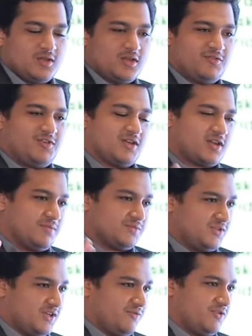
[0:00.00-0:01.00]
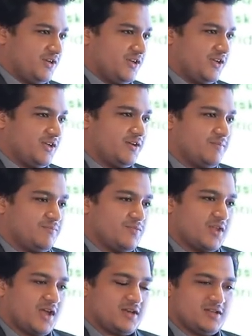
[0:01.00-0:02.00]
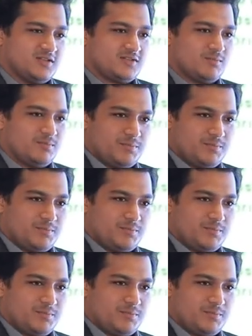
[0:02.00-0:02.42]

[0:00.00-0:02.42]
if he comes in every day and his